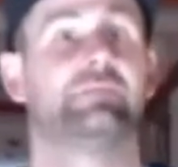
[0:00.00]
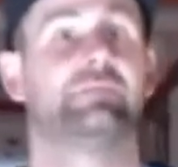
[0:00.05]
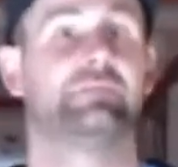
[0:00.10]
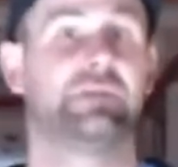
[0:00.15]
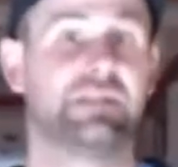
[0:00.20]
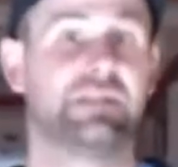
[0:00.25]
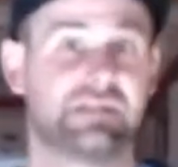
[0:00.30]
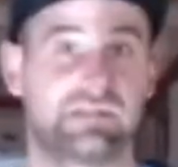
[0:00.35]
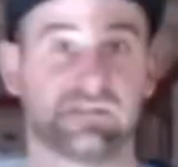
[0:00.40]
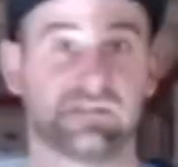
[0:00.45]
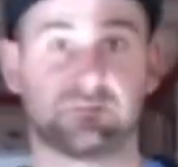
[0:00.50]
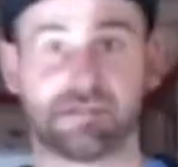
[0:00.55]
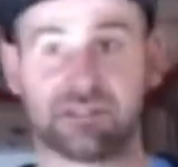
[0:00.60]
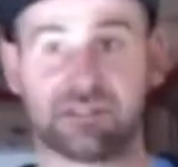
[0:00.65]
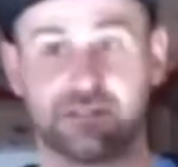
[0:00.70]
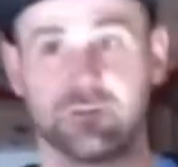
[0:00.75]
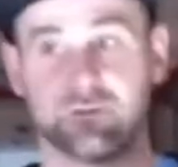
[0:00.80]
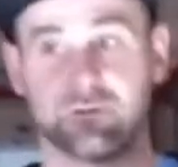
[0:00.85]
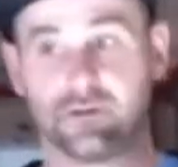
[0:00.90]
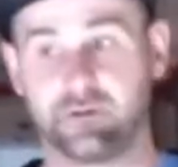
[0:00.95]
pieces of
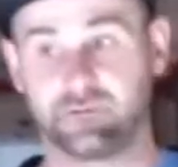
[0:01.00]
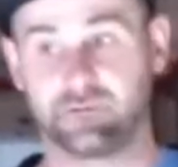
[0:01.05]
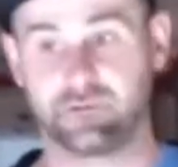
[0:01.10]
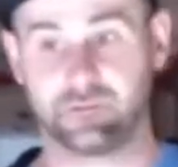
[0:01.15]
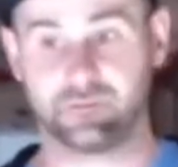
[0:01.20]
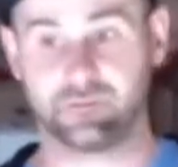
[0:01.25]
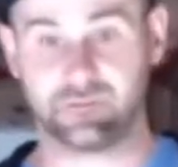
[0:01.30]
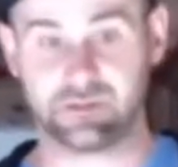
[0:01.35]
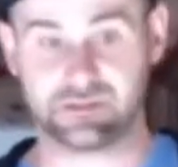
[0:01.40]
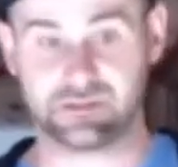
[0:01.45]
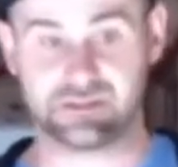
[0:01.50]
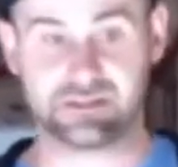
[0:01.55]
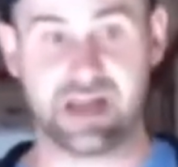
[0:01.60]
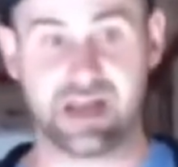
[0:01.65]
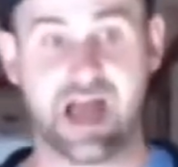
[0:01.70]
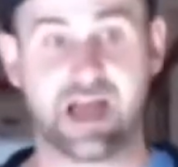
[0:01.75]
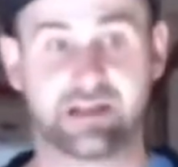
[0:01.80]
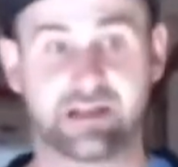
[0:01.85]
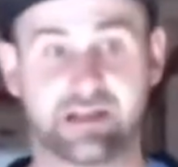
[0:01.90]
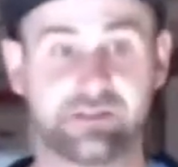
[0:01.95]
material from the
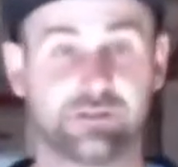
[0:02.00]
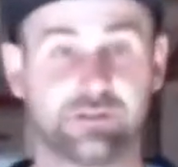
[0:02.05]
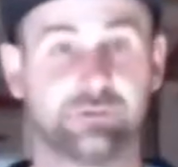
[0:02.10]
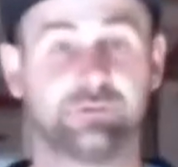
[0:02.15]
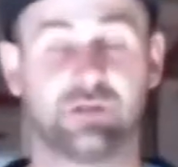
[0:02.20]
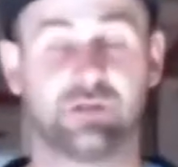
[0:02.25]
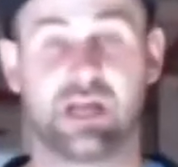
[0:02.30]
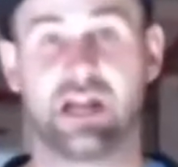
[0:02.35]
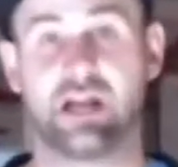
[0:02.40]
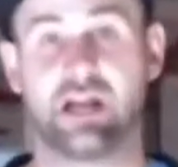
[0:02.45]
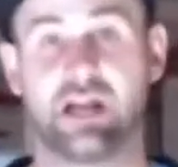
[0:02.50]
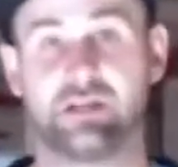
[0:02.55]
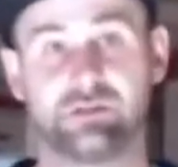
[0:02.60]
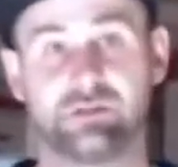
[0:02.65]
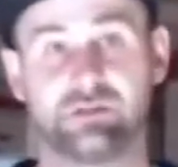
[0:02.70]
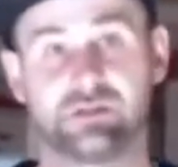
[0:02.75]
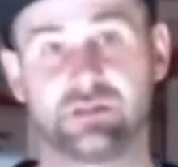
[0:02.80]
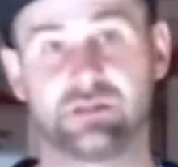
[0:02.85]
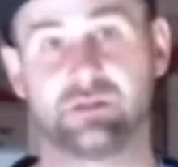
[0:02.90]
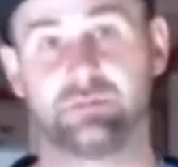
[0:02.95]
stock that you plan on
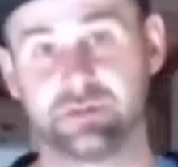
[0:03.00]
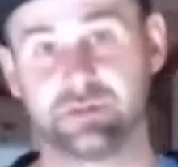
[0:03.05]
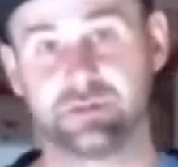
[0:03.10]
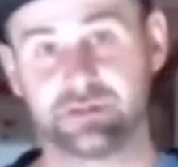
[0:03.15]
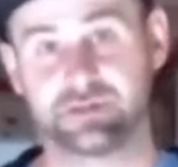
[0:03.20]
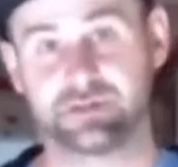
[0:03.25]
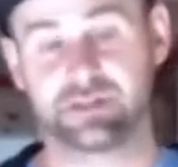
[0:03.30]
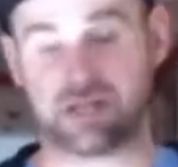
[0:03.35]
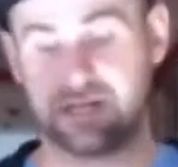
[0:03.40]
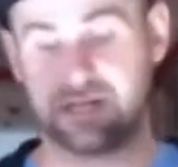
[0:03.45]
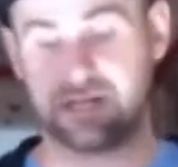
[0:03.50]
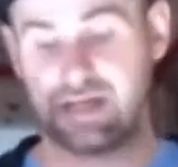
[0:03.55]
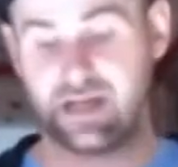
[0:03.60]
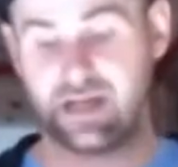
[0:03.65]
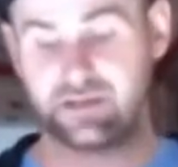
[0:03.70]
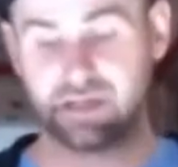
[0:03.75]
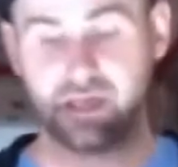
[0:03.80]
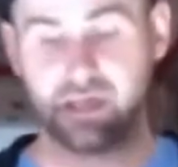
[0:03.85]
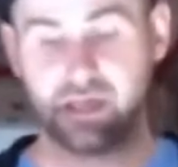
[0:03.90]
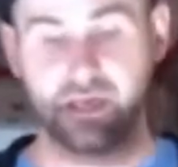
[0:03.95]
using to build your tiny house,